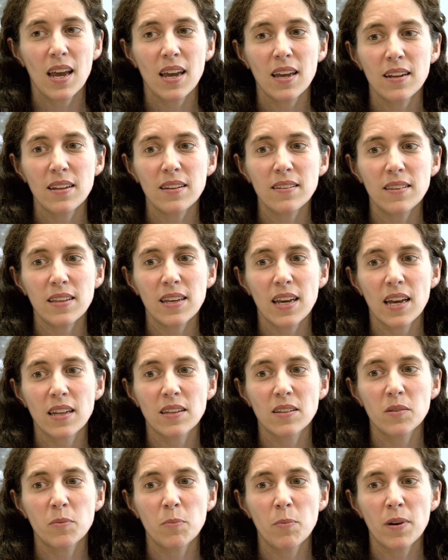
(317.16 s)
It is the
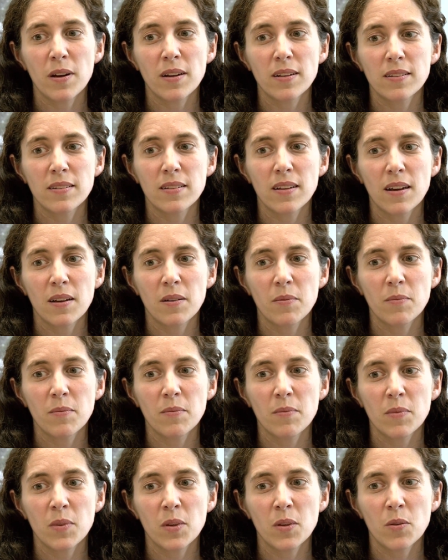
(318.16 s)
ends, but
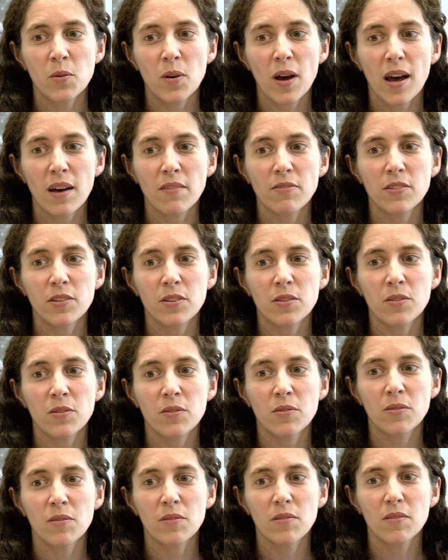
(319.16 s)
um, you have
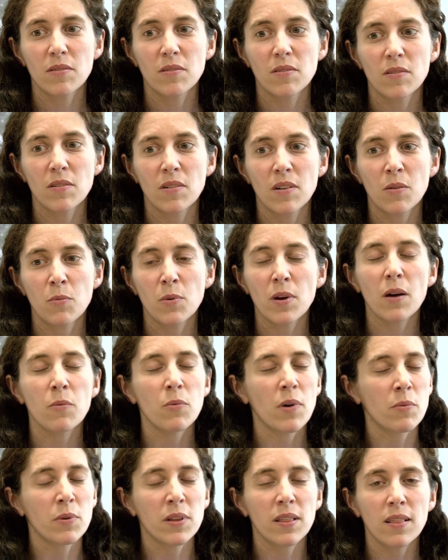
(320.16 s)
to... We,
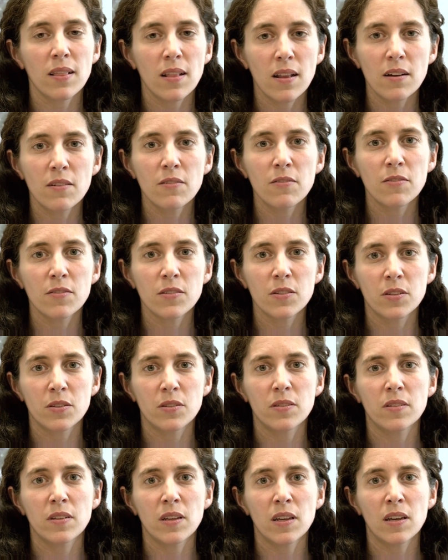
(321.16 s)
I would love
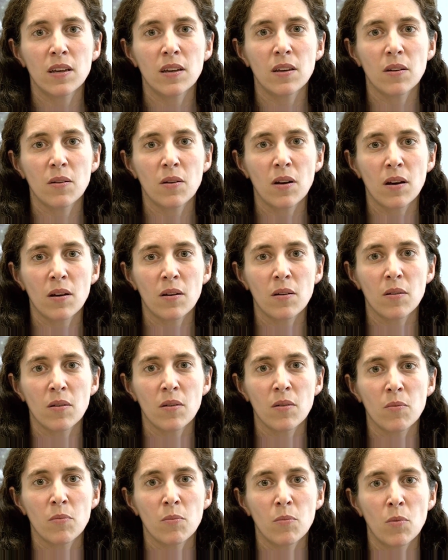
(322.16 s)
to see
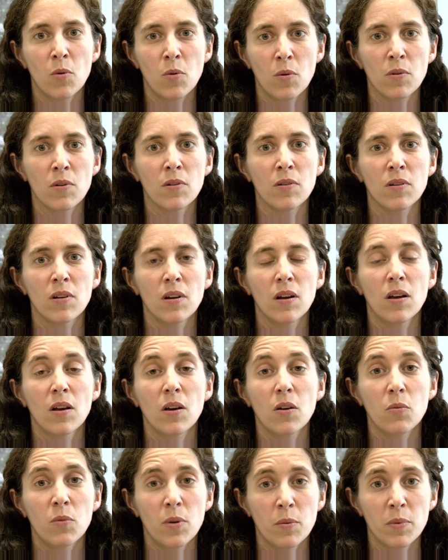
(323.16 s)
uh, more
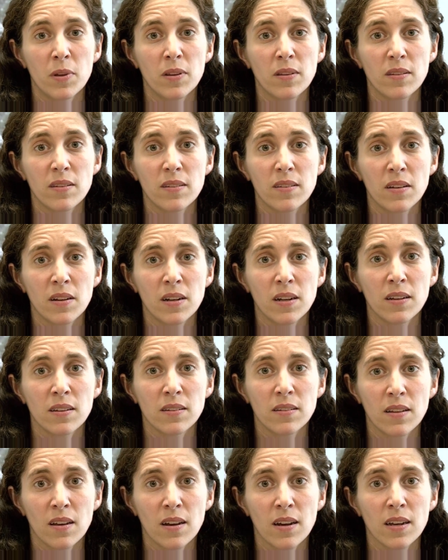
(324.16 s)
women
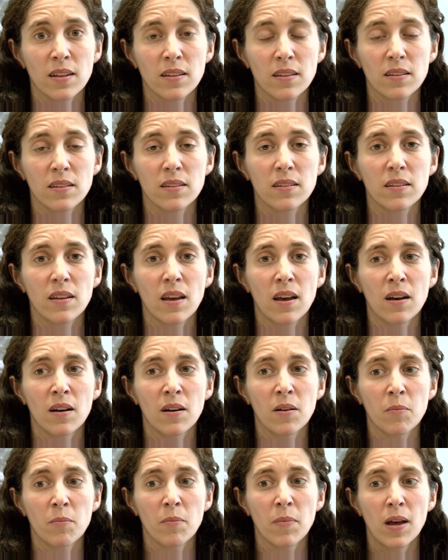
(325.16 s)
studying science,
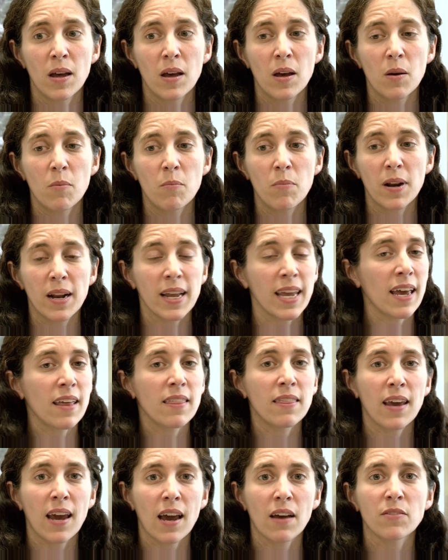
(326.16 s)
um, but
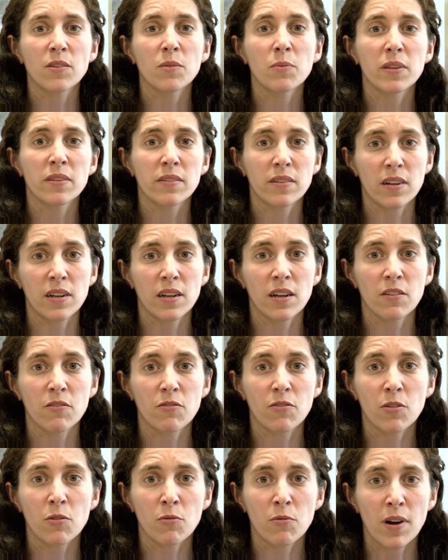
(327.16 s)
again, they have to be studying
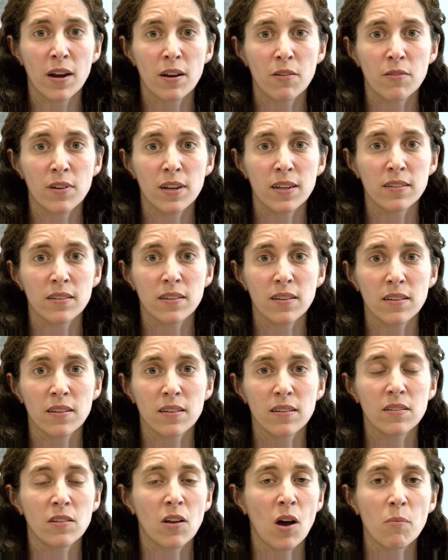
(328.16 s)
it for the right
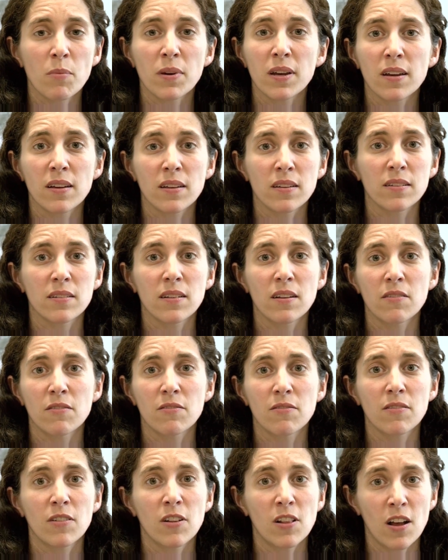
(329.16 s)
reasons, not because
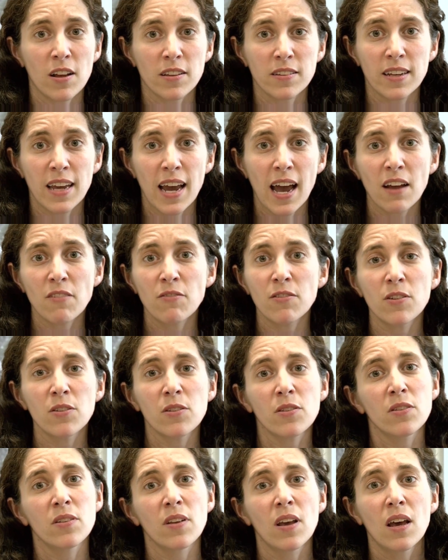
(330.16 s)
of glossy
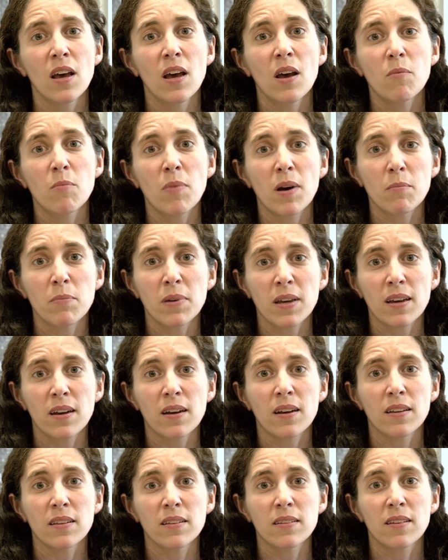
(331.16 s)
adverts, but
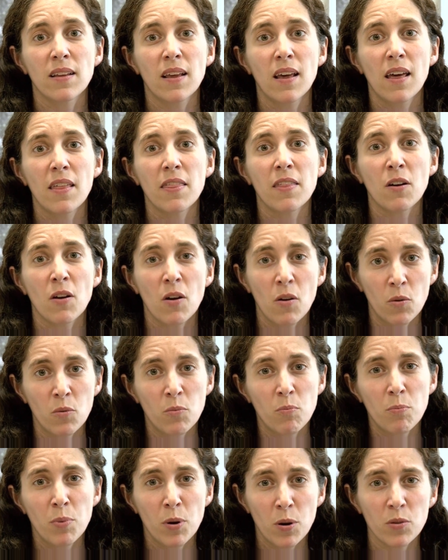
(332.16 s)
because their
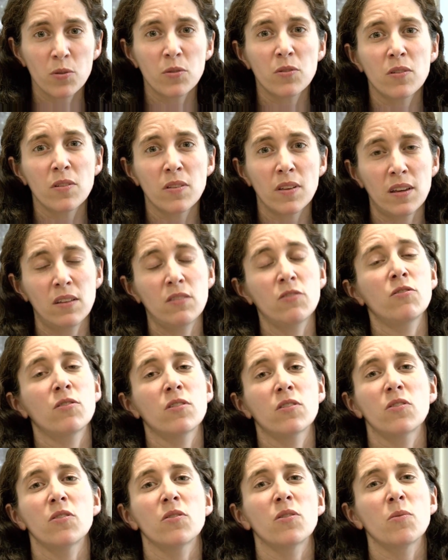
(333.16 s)
own personal
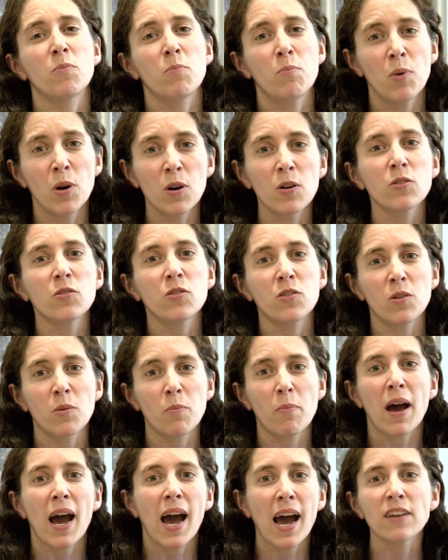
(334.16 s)
interests, their own
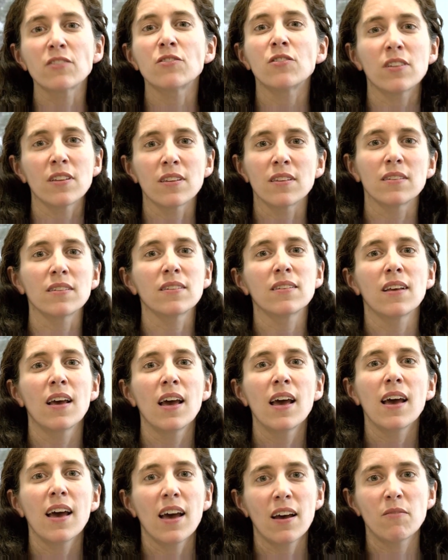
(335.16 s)
personal passions
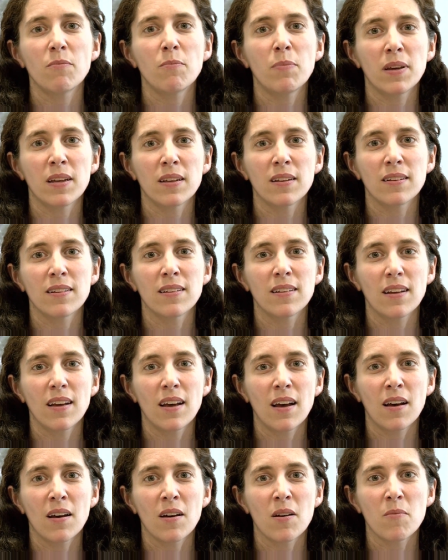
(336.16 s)
have been
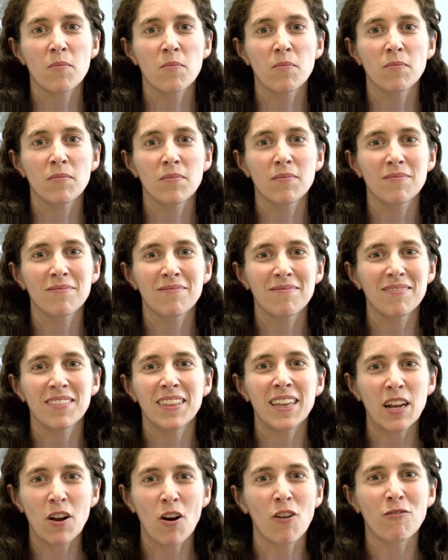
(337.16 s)
um,
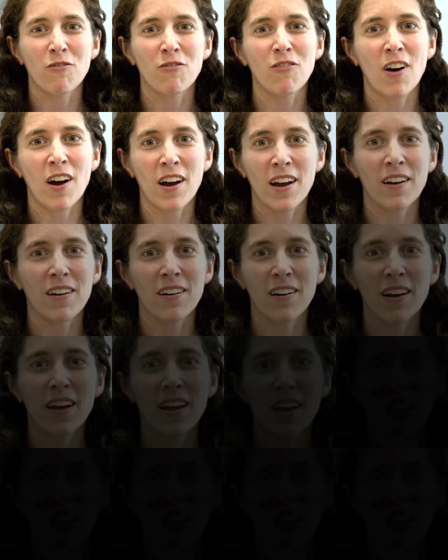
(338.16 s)
lit on fire.